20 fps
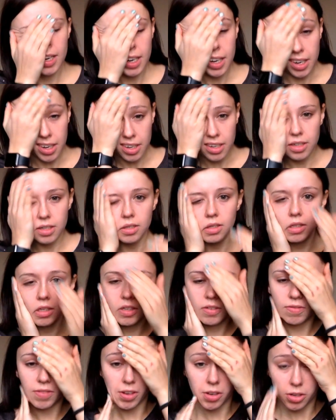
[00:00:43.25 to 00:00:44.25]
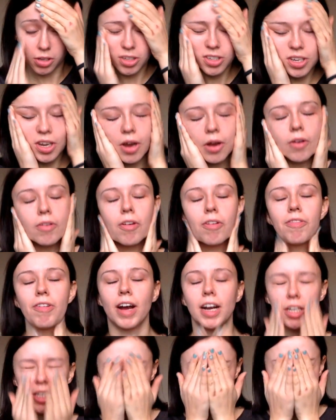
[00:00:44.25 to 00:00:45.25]
it just feels so
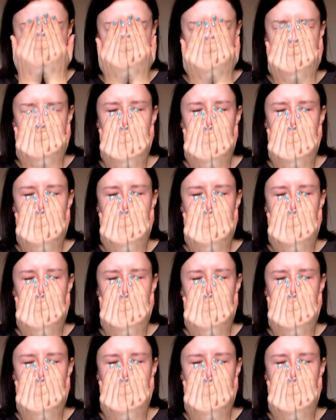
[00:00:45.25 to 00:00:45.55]
refreshing.